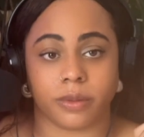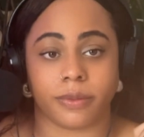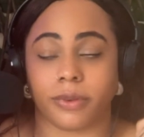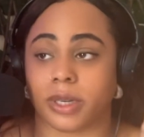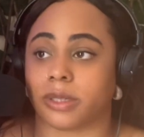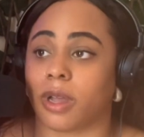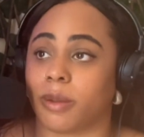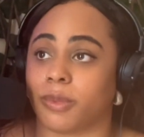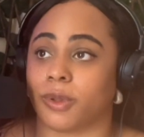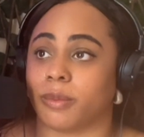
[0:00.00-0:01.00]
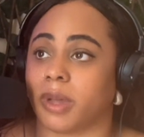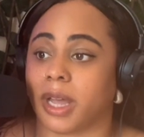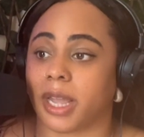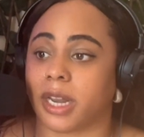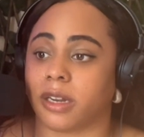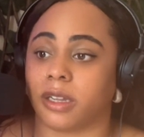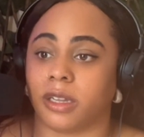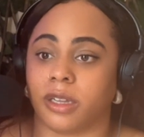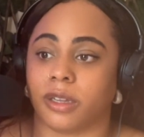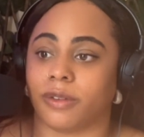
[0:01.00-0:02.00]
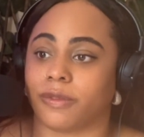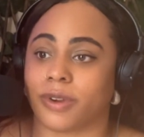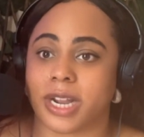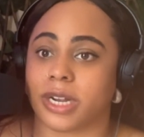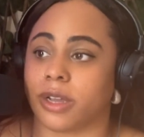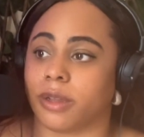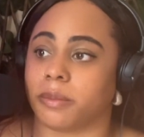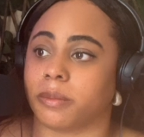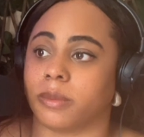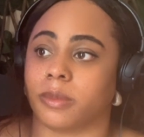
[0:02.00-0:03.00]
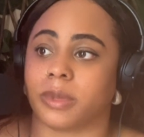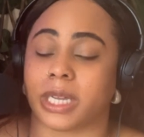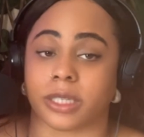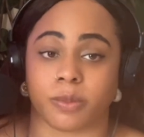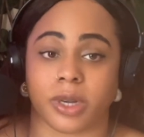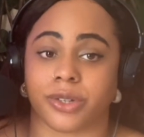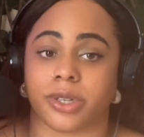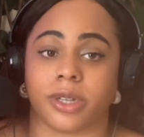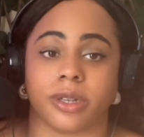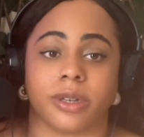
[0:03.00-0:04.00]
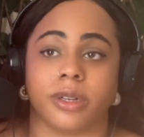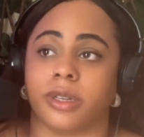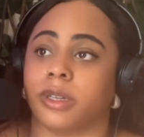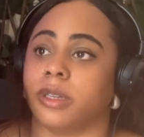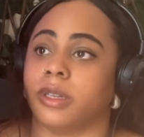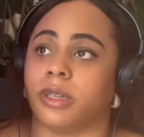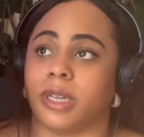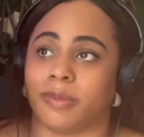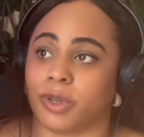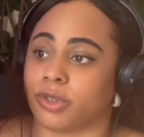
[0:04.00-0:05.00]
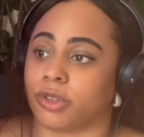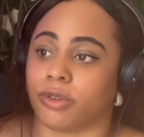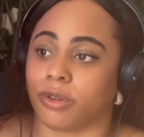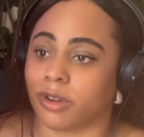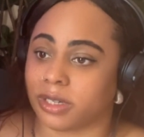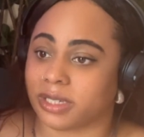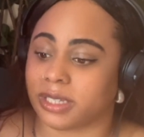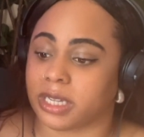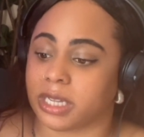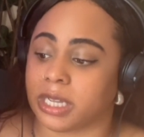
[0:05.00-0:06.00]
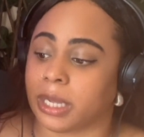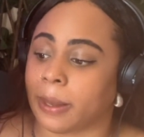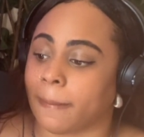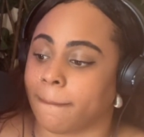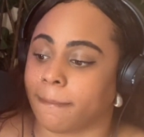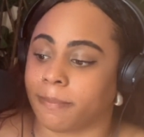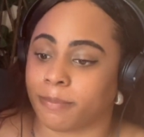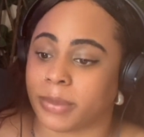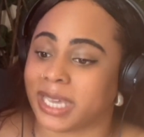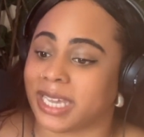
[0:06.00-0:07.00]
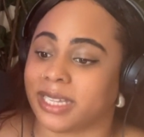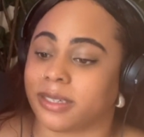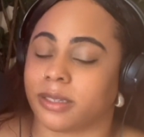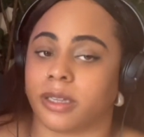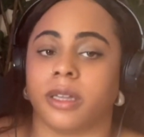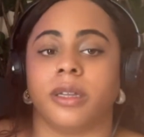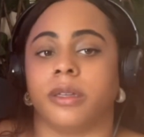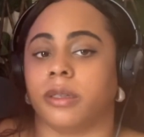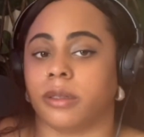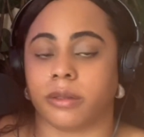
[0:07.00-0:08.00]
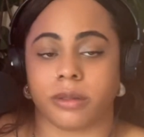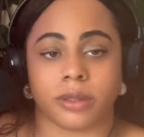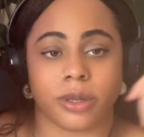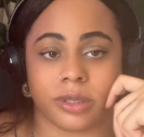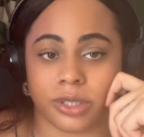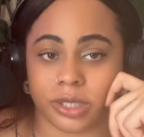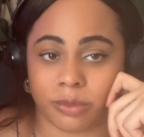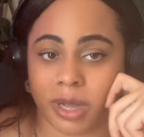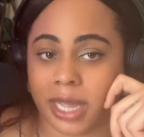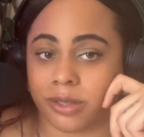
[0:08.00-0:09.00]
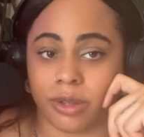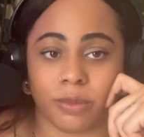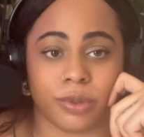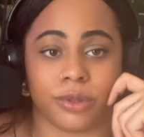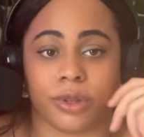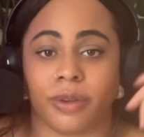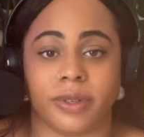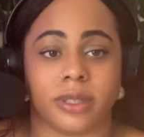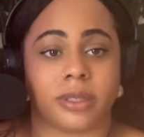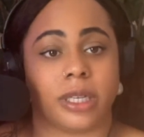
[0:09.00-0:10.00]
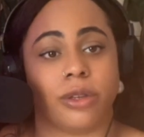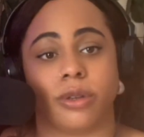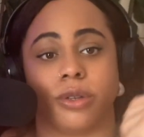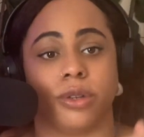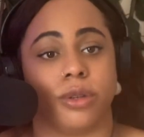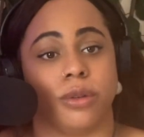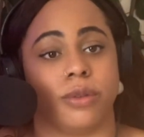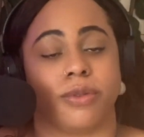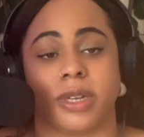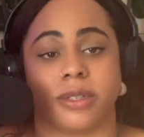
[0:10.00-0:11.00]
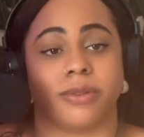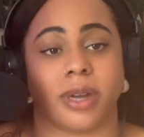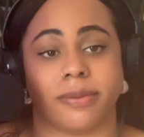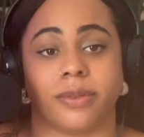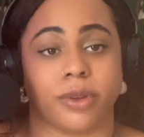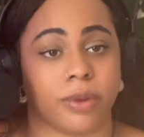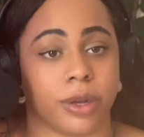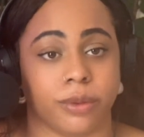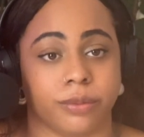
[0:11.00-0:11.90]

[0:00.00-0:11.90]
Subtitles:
For example, mine, freedom, expression, emotional honesty, peace. Those are just my examples. Obviously, you can do 3 to 5 of your own.